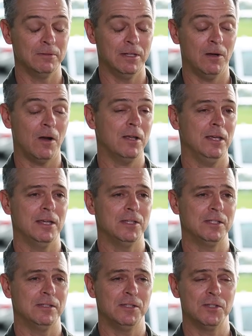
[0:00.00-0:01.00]
in our
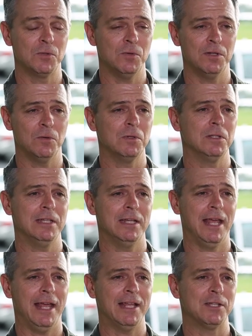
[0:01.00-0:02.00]
case, this is going to really
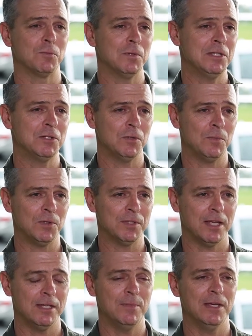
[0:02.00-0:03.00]
enhance regional
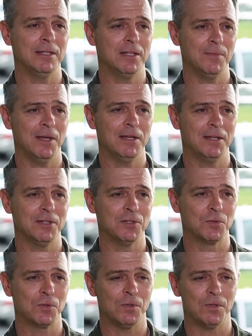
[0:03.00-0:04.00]
multi-domain command and
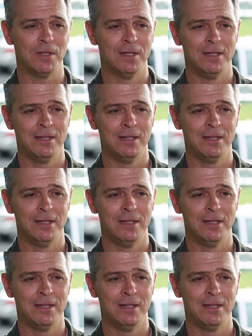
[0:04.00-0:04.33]
control